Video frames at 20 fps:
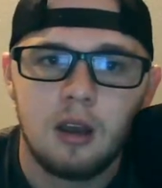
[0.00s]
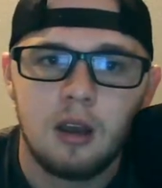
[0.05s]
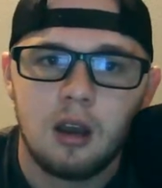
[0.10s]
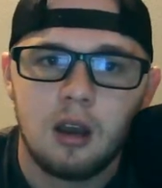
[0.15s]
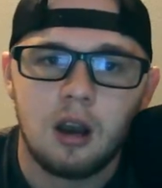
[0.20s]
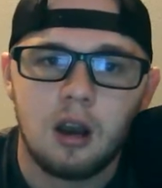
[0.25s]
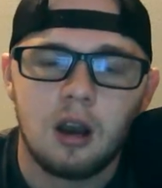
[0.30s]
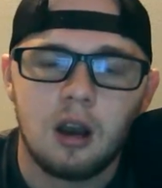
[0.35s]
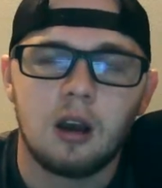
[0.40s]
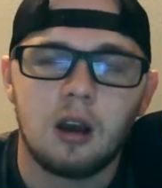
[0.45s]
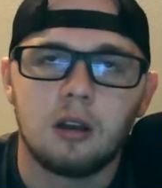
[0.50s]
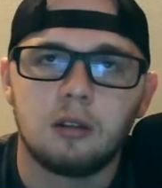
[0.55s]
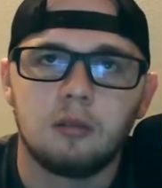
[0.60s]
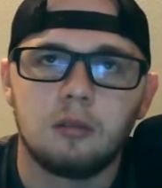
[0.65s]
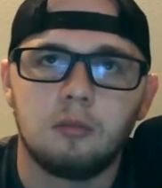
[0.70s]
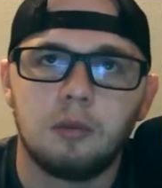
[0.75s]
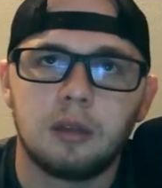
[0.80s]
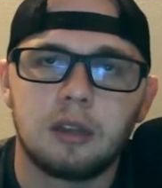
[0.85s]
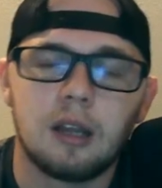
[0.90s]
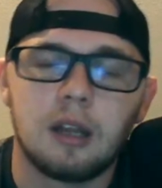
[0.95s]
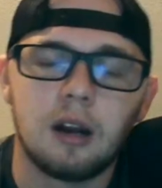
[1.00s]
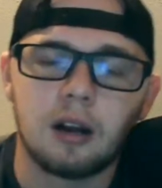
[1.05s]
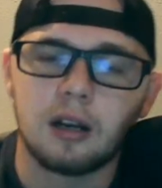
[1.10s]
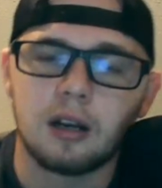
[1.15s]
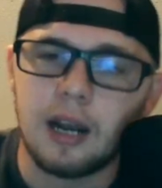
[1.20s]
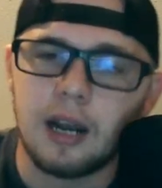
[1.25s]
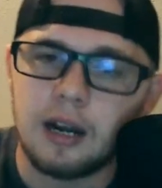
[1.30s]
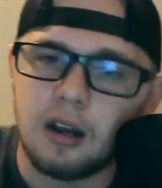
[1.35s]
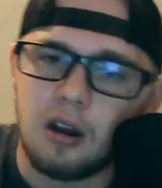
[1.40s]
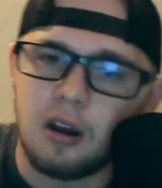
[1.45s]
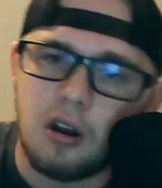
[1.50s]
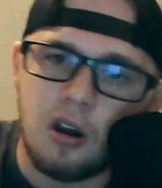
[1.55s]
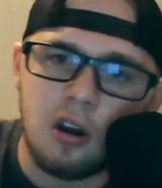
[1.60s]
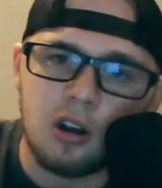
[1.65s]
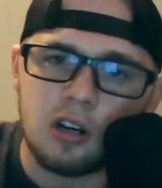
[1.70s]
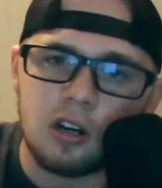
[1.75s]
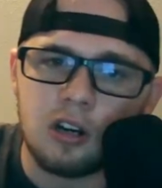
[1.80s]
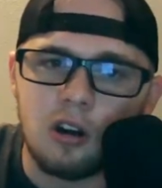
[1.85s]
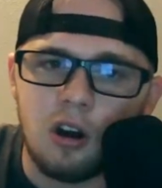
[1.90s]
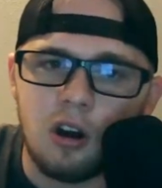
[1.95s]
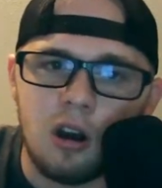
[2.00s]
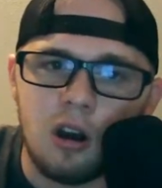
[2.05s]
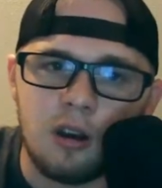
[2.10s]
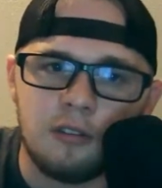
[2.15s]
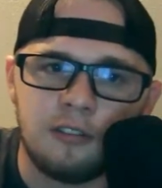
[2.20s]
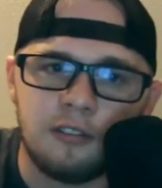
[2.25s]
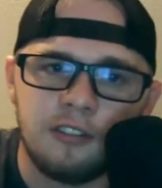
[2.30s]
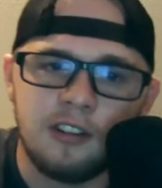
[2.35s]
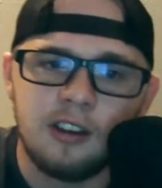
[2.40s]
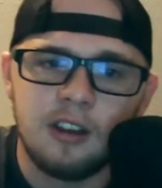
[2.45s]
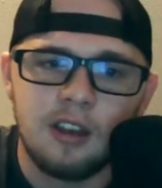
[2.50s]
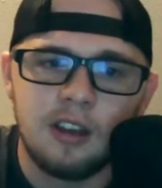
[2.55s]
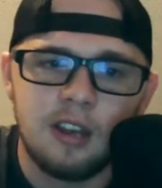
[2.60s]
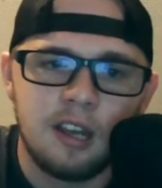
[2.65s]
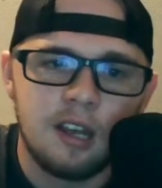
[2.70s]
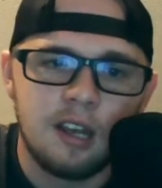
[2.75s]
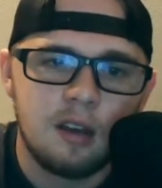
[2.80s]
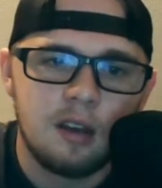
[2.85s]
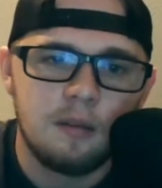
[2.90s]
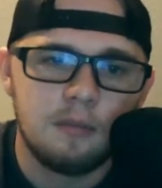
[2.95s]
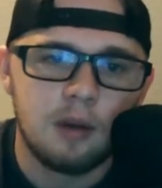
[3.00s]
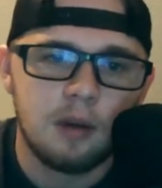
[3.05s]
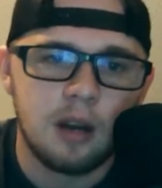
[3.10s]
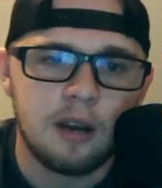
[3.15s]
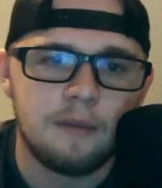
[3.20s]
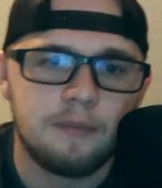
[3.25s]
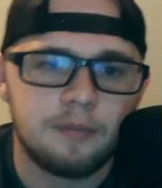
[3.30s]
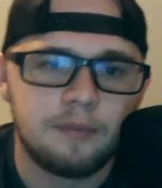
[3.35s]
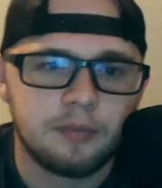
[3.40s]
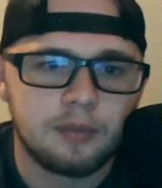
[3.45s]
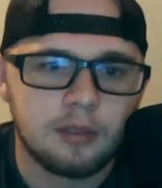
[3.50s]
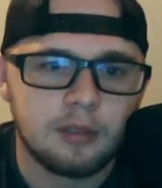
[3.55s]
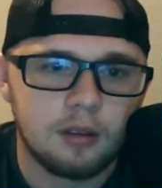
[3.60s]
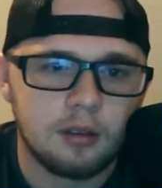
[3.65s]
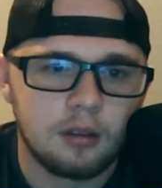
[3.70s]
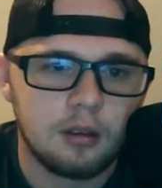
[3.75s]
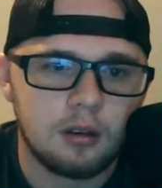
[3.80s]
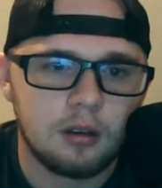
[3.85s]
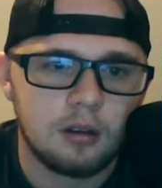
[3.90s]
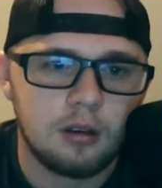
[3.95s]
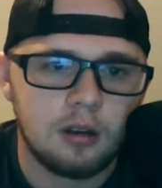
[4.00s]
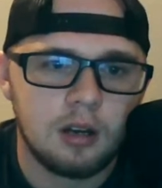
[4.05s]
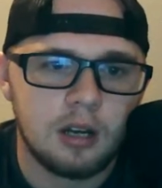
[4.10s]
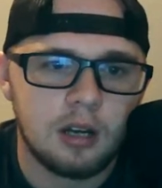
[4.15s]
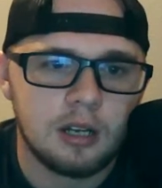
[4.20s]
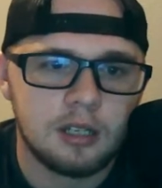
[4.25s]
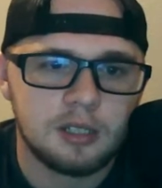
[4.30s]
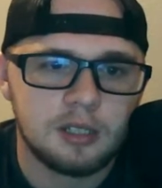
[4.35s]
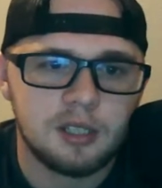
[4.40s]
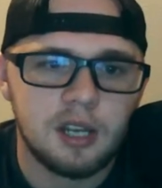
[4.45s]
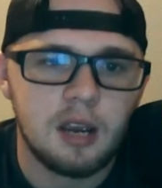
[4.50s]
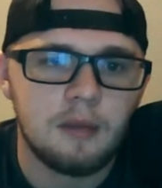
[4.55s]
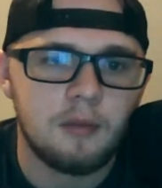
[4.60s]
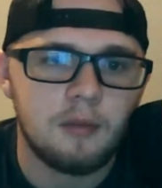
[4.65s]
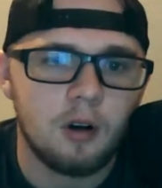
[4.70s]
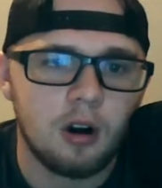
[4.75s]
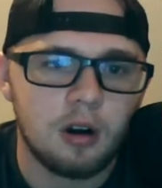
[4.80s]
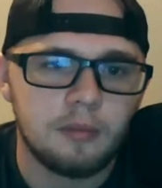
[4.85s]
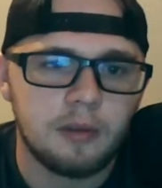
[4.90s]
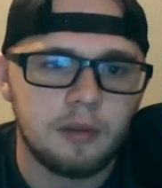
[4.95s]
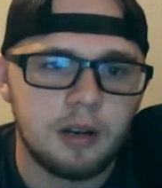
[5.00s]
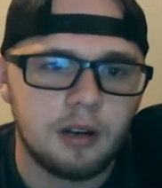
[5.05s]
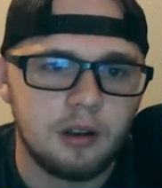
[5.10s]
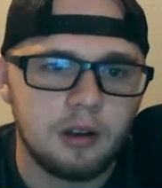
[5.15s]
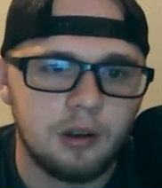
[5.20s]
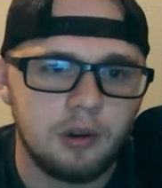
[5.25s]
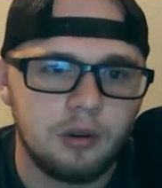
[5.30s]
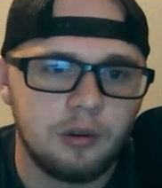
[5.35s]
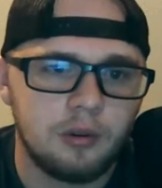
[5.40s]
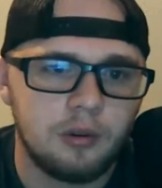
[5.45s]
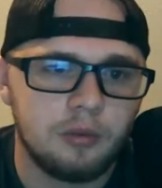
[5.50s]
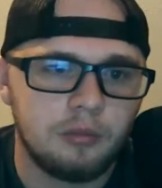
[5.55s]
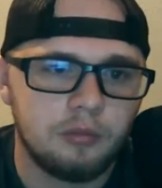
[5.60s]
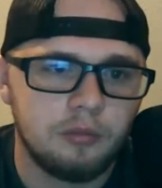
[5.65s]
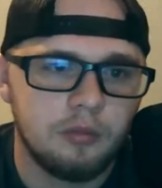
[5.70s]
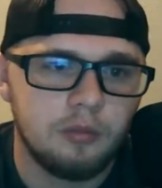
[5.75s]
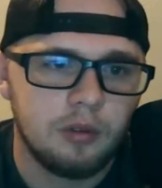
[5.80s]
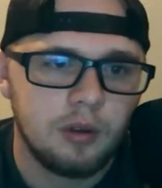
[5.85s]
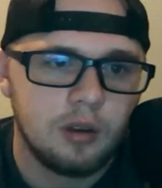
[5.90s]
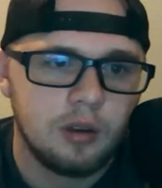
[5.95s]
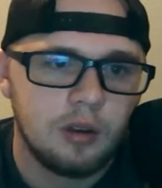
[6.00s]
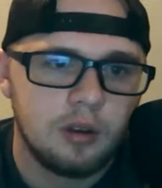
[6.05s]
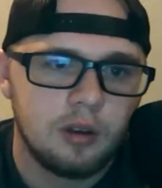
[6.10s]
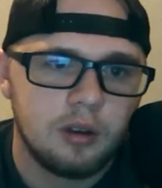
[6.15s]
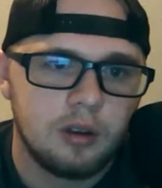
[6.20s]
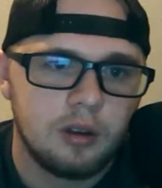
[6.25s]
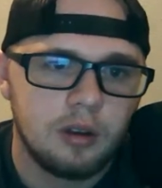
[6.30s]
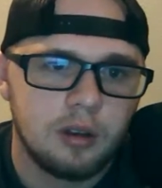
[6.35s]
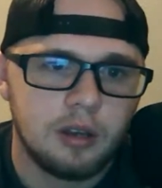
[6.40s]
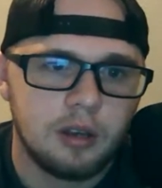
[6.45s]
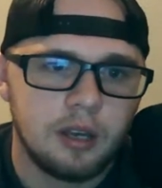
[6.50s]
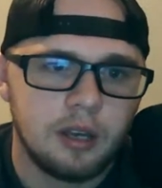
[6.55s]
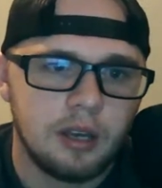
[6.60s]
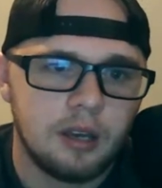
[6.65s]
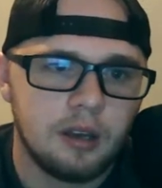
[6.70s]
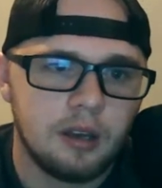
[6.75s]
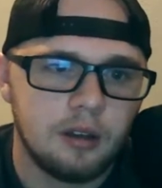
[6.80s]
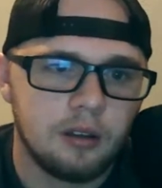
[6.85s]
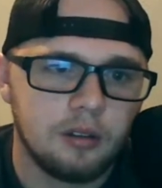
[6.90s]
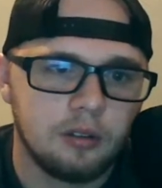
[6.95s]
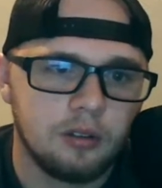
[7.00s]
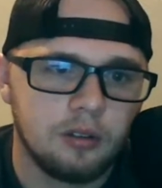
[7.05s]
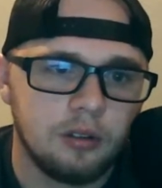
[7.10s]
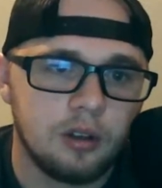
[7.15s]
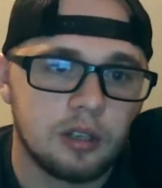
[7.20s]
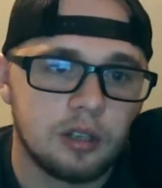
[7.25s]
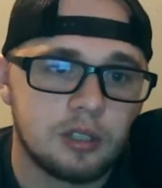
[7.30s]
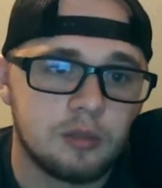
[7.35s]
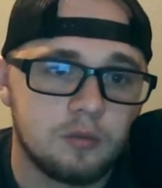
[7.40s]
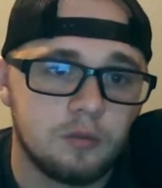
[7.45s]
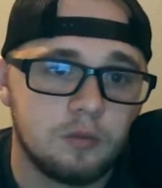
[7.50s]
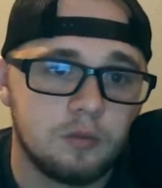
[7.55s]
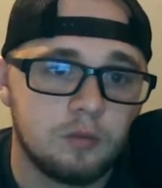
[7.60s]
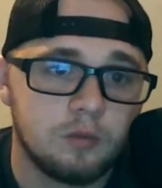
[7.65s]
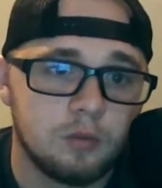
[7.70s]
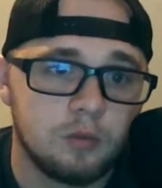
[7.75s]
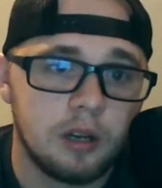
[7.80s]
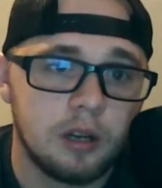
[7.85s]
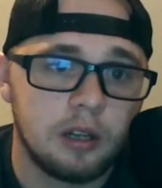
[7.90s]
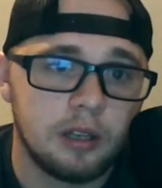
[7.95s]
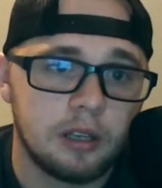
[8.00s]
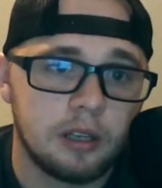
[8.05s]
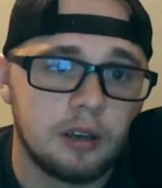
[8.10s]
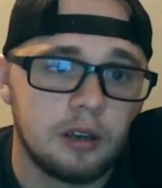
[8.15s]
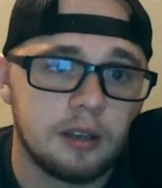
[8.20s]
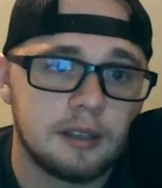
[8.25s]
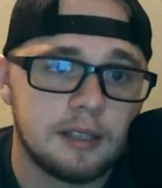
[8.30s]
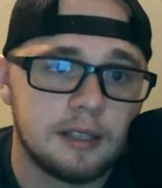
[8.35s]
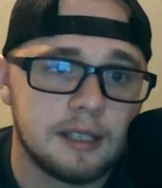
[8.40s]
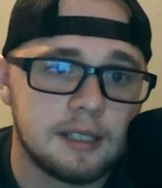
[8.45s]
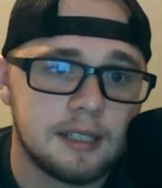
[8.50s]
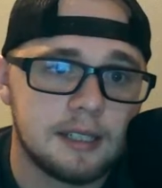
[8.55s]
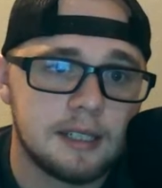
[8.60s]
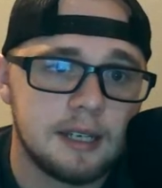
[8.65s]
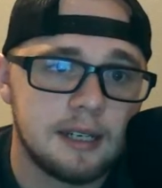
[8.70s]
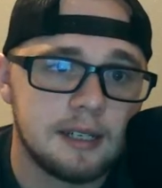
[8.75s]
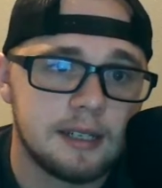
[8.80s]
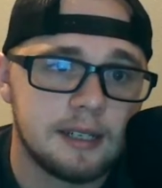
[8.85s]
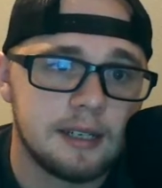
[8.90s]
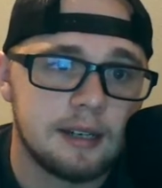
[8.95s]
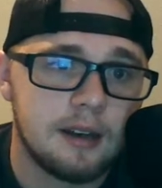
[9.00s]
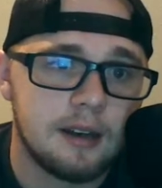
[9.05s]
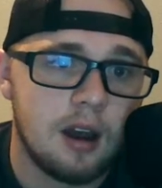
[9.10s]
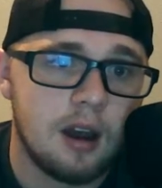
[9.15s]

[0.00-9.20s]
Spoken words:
but they're kind of on and off. But Sam Hartman, who looks really good this season,